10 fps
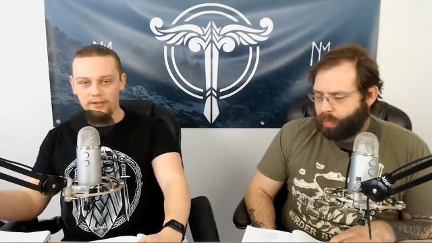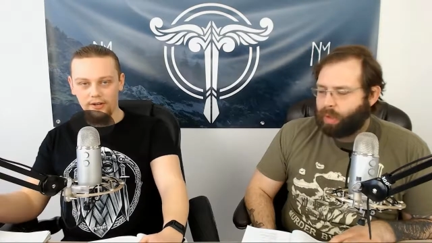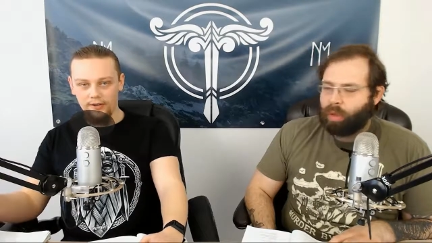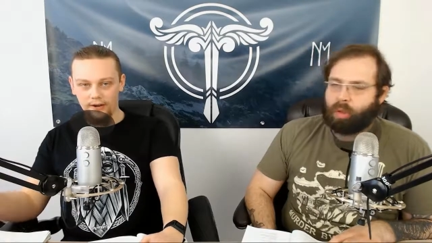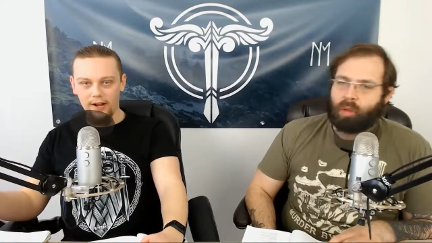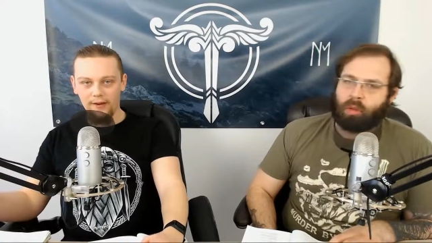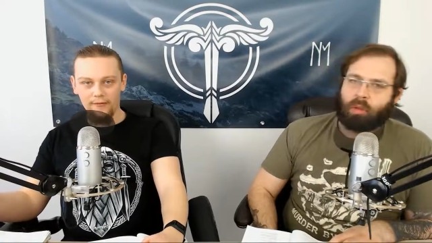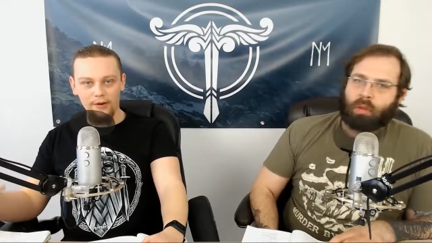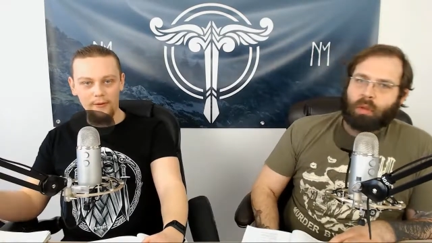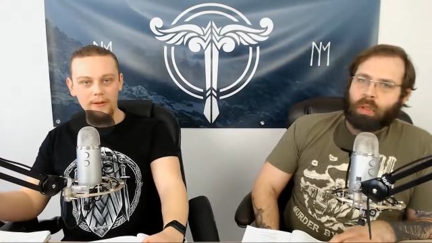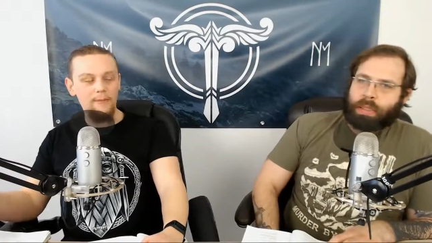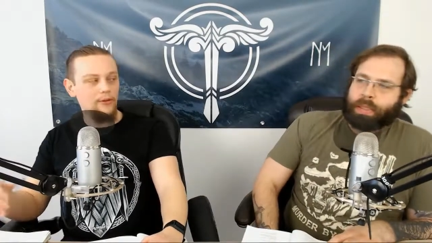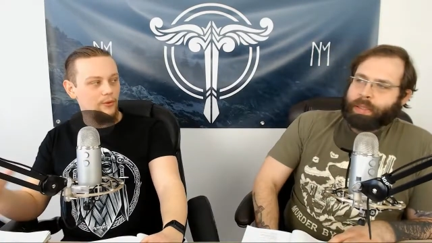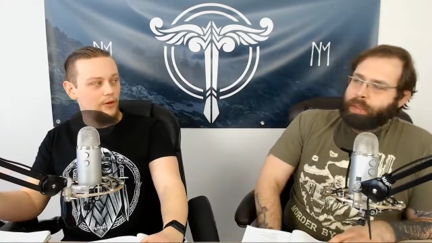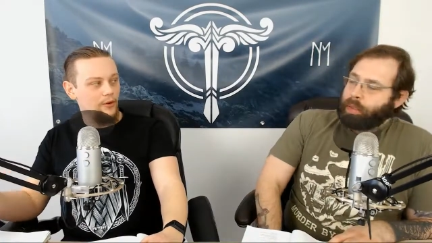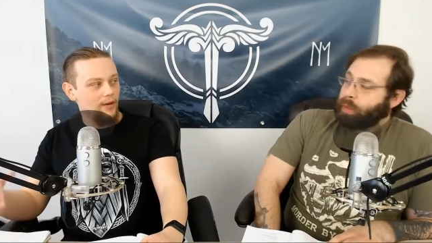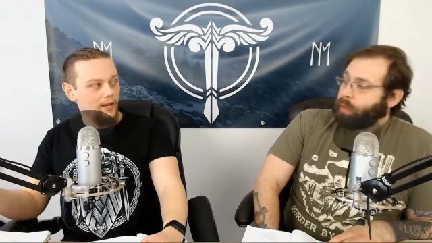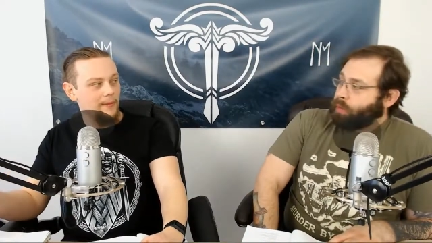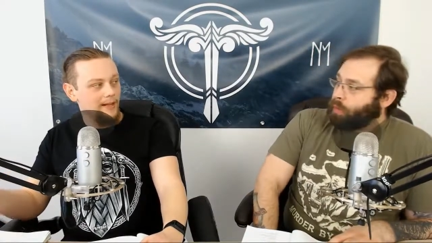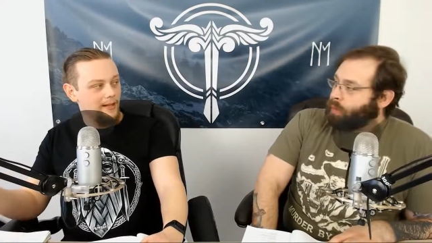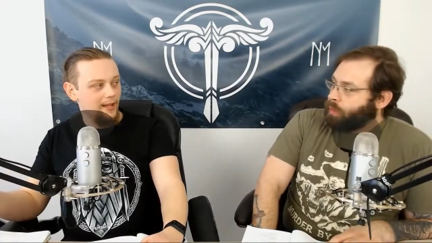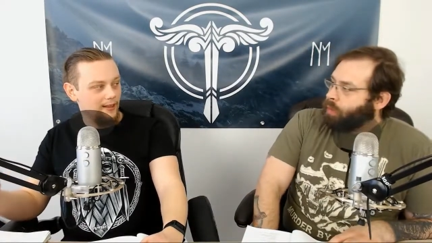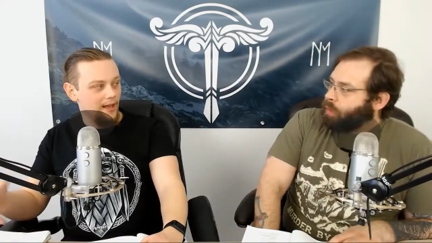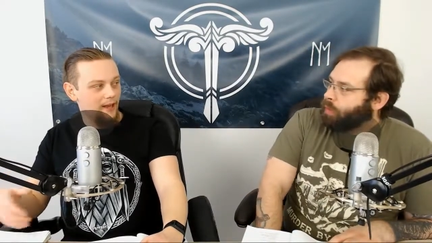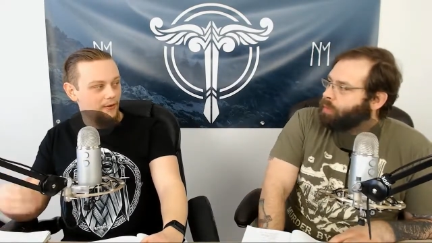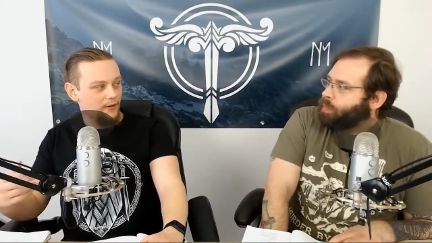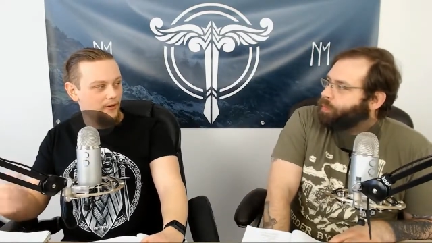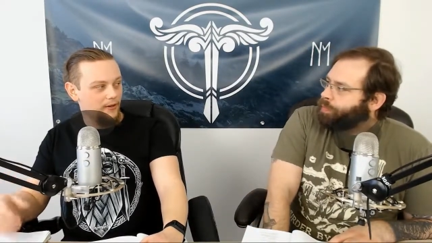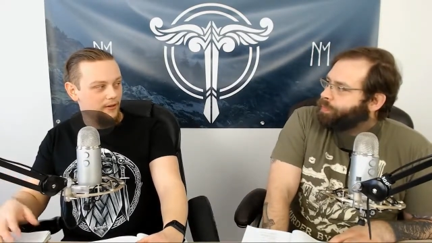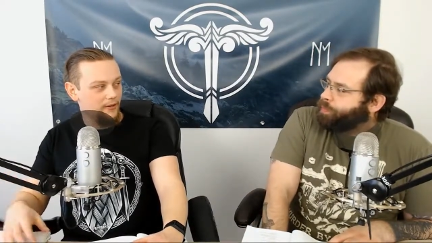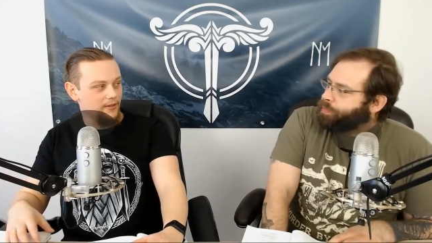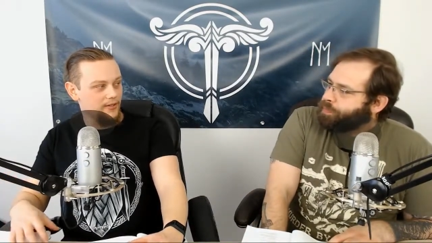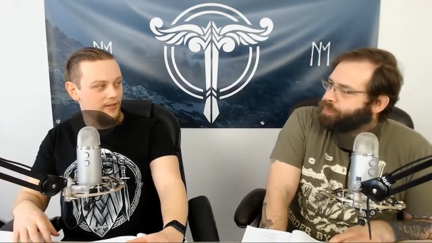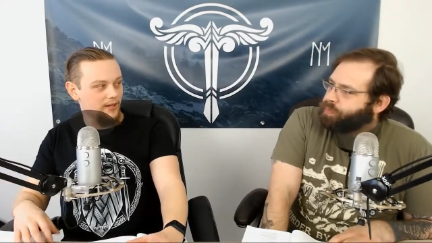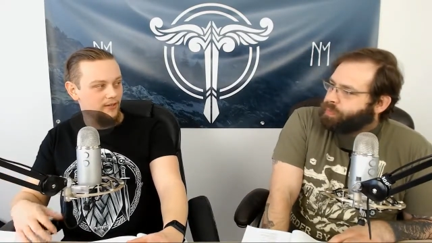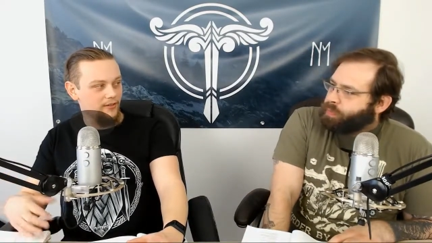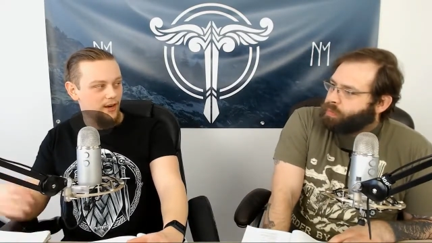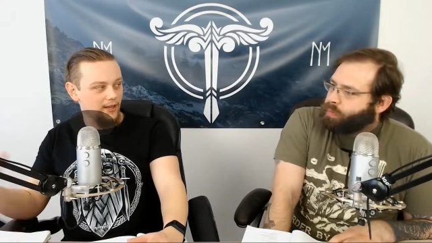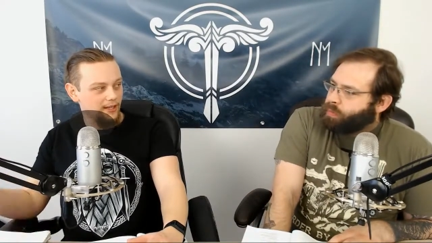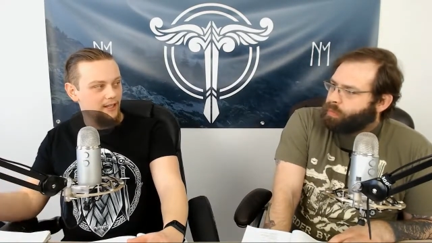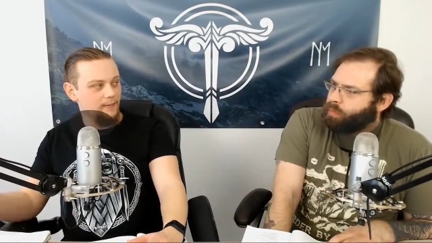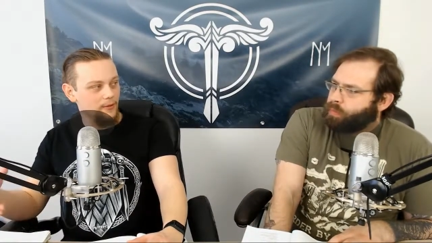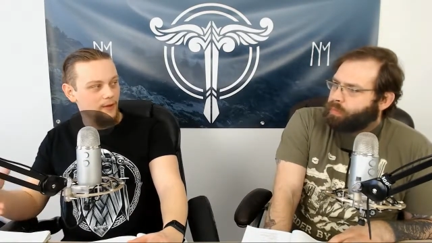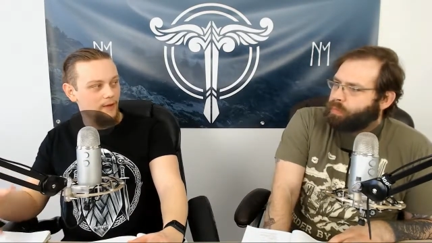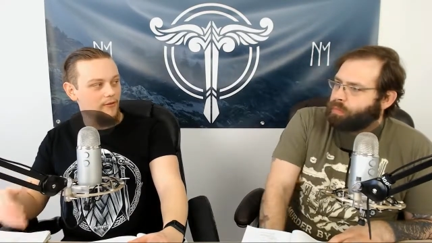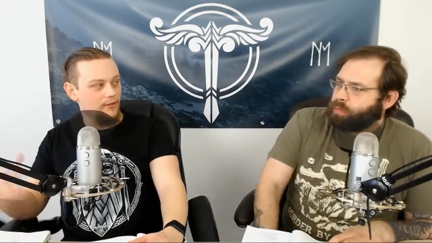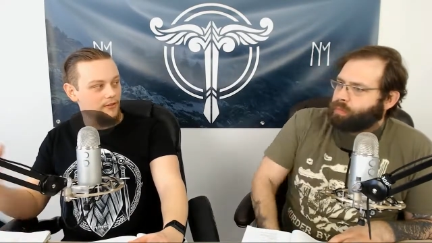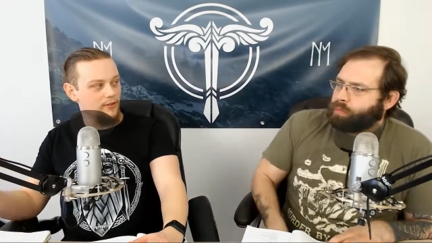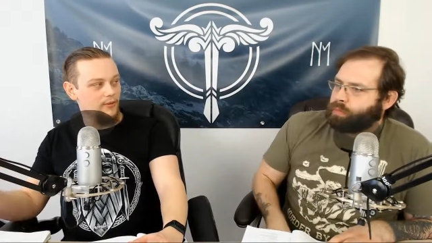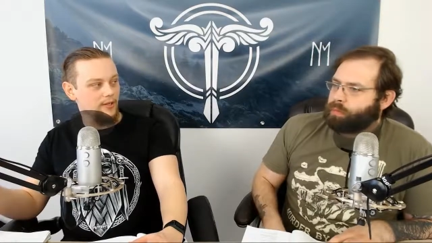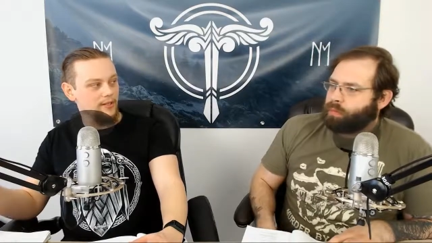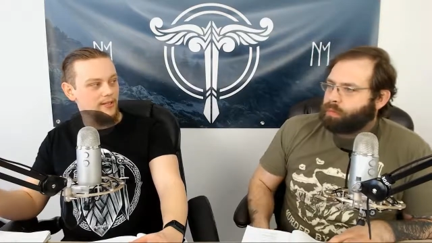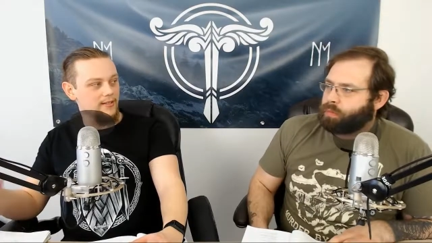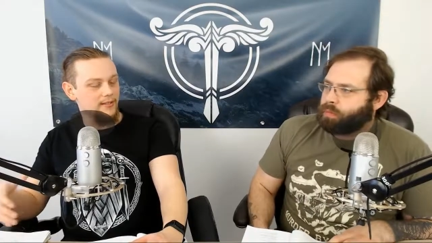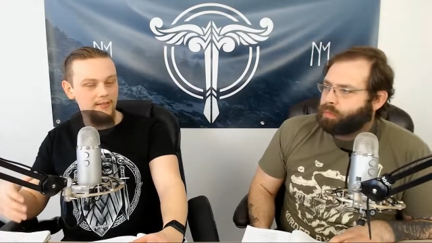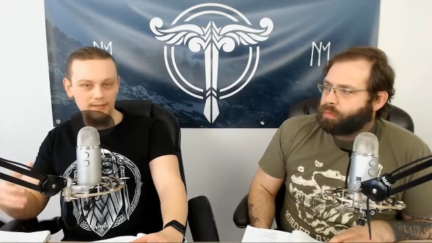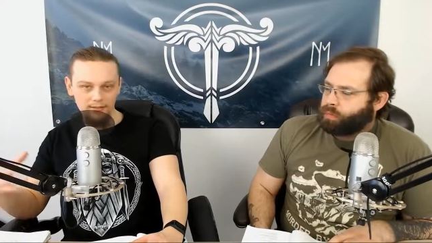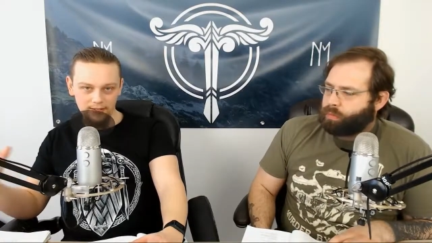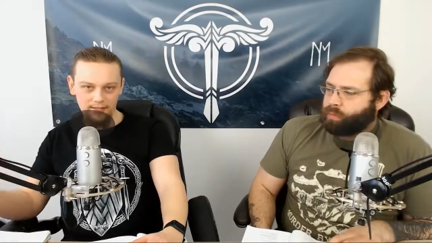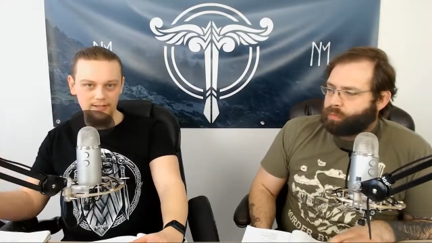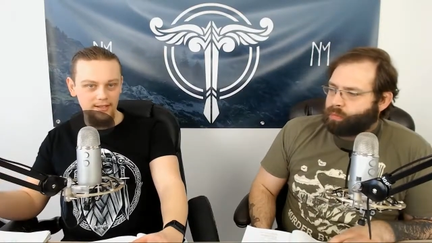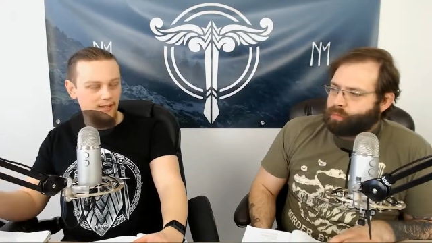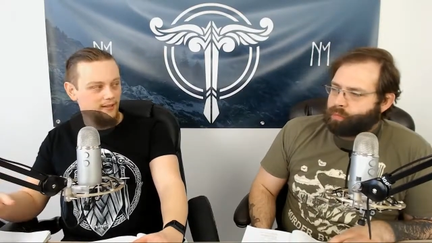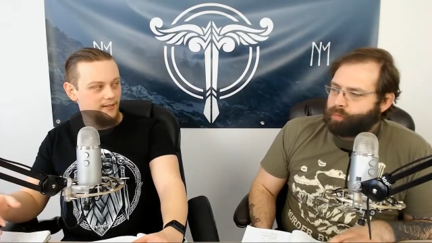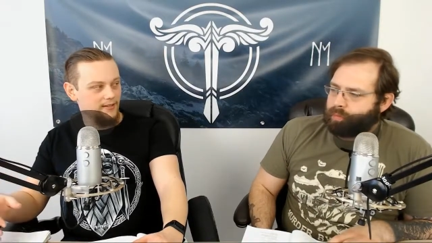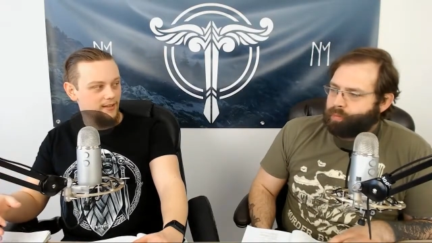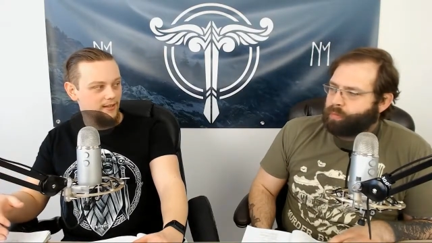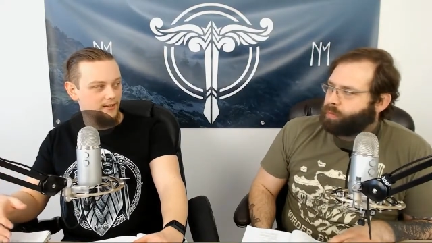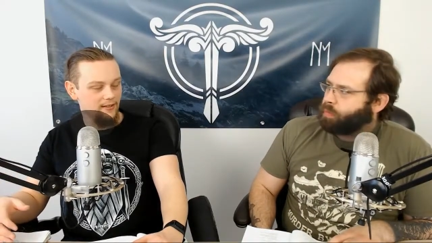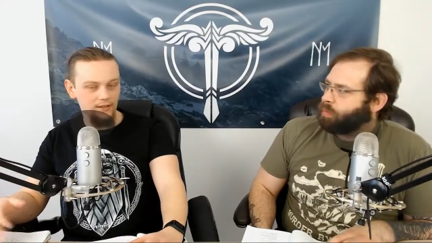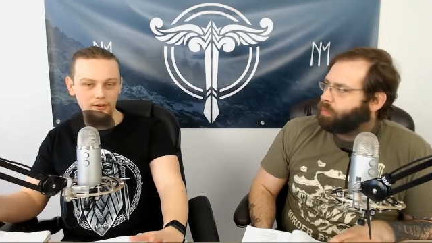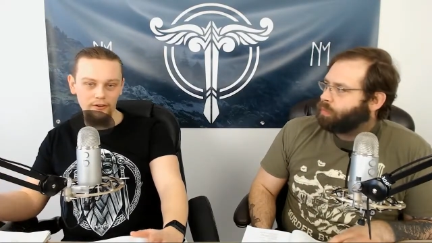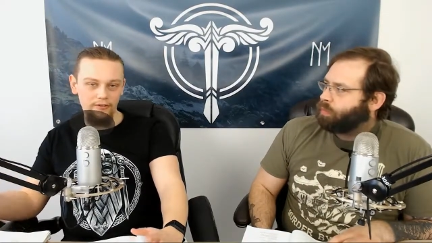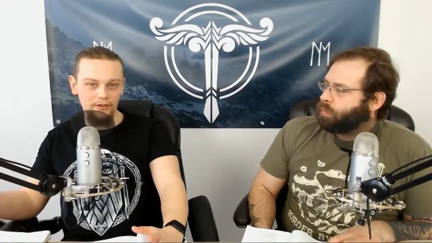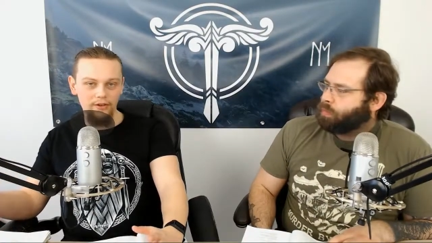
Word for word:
Speaker 1: here. Try and avoid people who are going to be like that, who are just going to try and keep you out and doing these things. And you know you